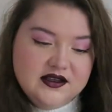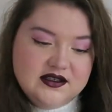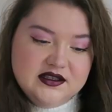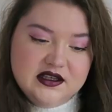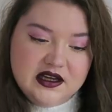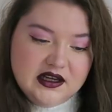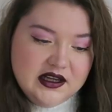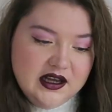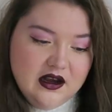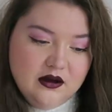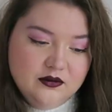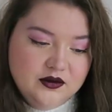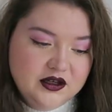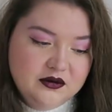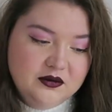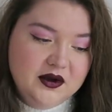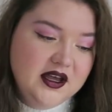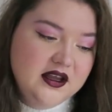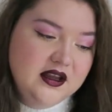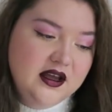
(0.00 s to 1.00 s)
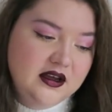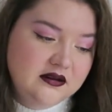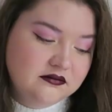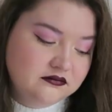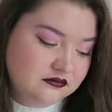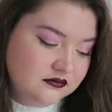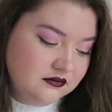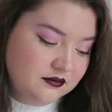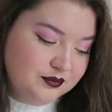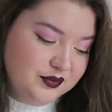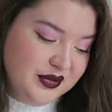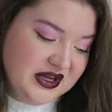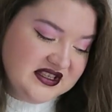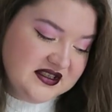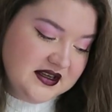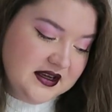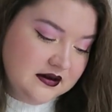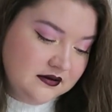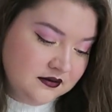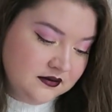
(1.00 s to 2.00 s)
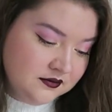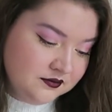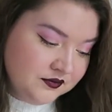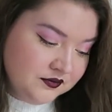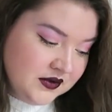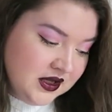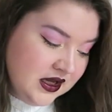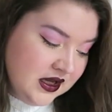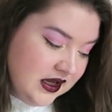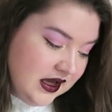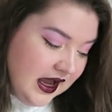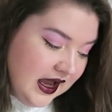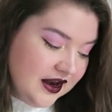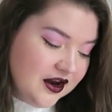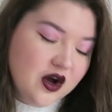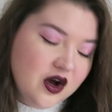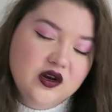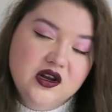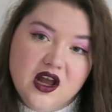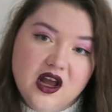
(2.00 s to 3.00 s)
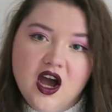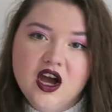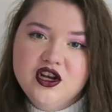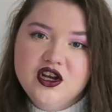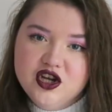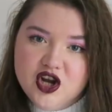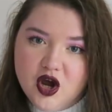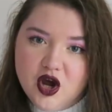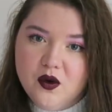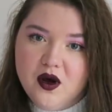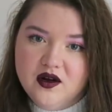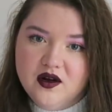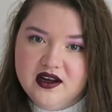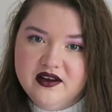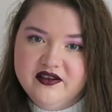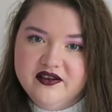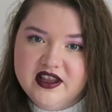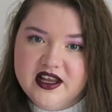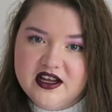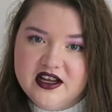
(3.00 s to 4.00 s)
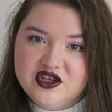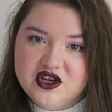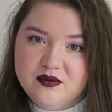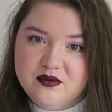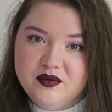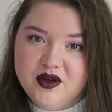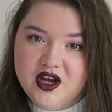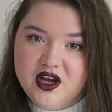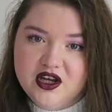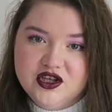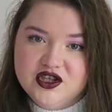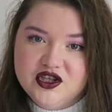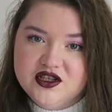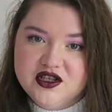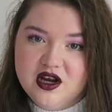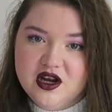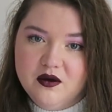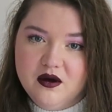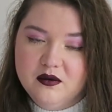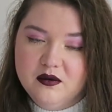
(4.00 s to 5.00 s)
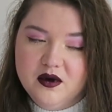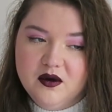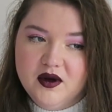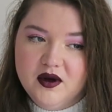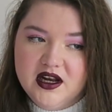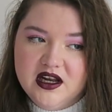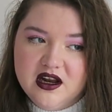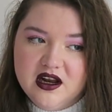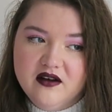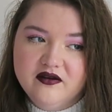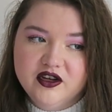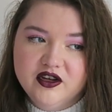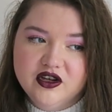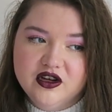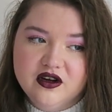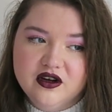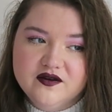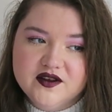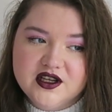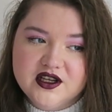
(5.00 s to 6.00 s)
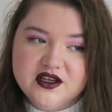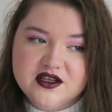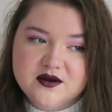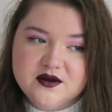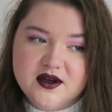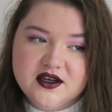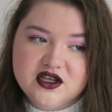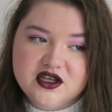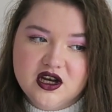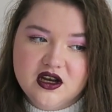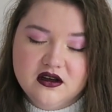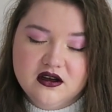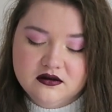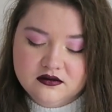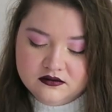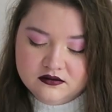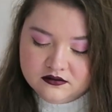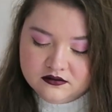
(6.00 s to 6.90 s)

exactly how I'm gonna wear that buzzing and I'll, I know I'll live in that jumper I just know I will I love a good oversized sweatshirt